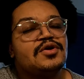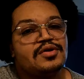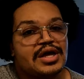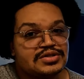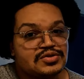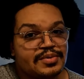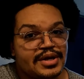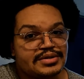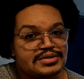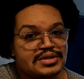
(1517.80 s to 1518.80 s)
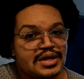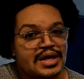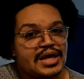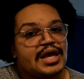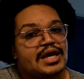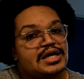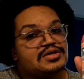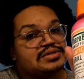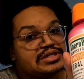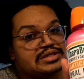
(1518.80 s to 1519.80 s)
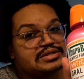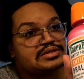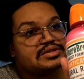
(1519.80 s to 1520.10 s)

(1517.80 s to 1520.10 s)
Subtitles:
Colgate toothpaste and I use this.